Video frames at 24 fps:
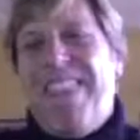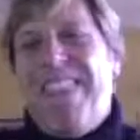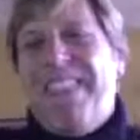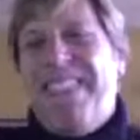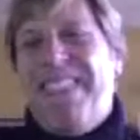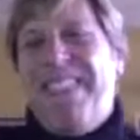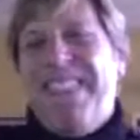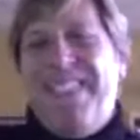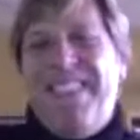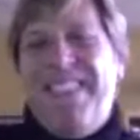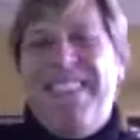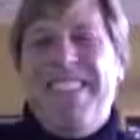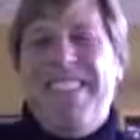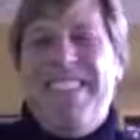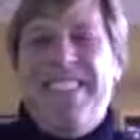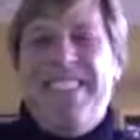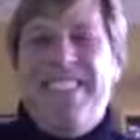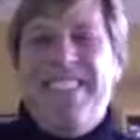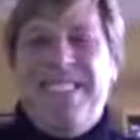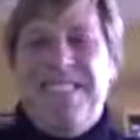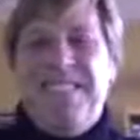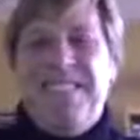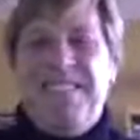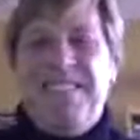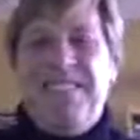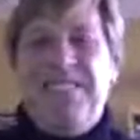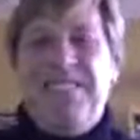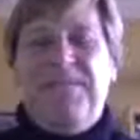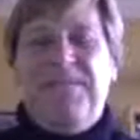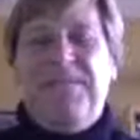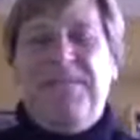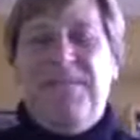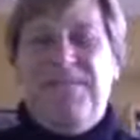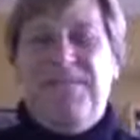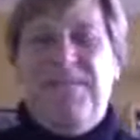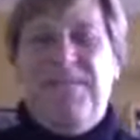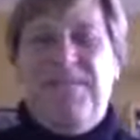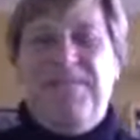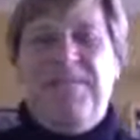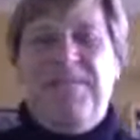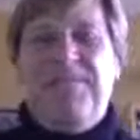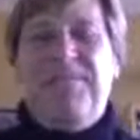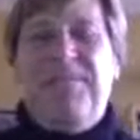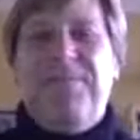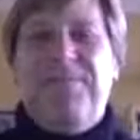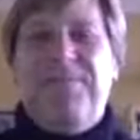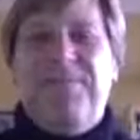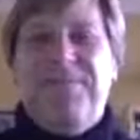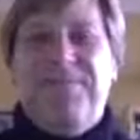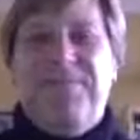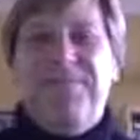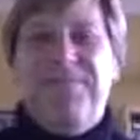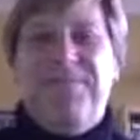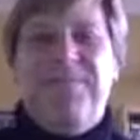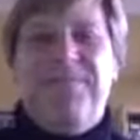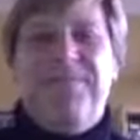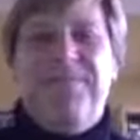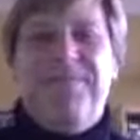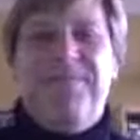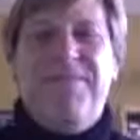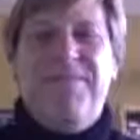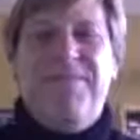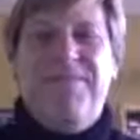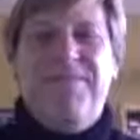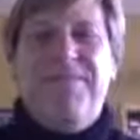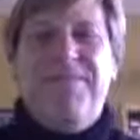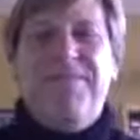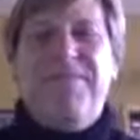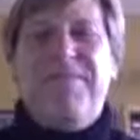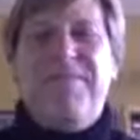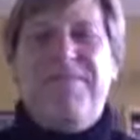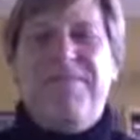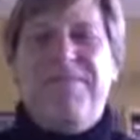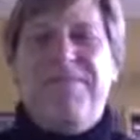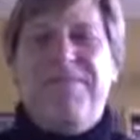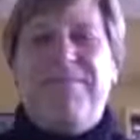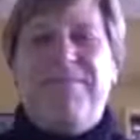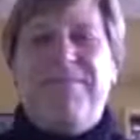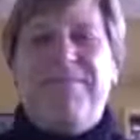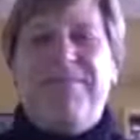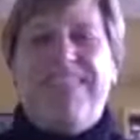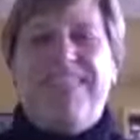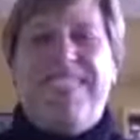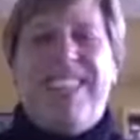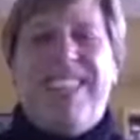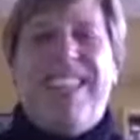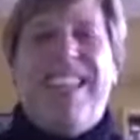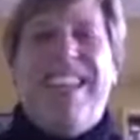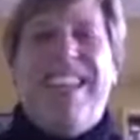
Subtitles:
This person isn't speaking.